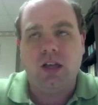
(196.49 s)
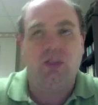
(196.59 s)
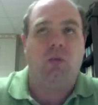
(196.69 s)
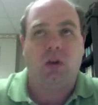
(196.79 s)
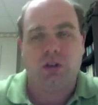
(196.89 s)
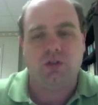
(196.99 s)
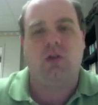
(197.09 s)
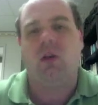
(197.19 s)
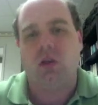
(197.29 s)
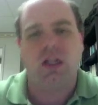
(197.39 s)
And the world
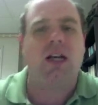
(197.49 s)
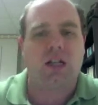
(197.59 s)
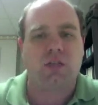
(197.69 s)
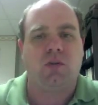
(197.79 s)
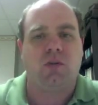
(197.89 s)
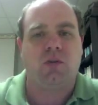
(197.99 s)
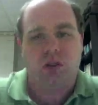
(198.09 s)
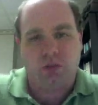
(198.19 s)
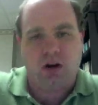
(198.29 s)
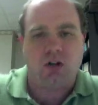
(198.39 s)
as a whole can export
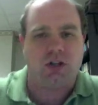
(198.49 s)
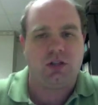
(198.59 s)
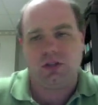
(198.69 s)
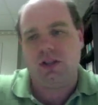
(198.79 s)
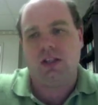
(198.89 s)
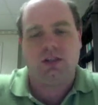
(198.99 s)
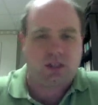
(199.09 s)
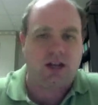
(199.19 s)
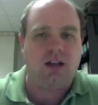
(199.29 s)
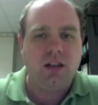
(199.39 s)
more to Martians, so that
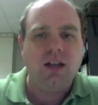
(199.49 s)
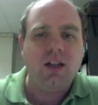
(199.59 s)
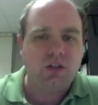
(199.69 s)
doesn't count.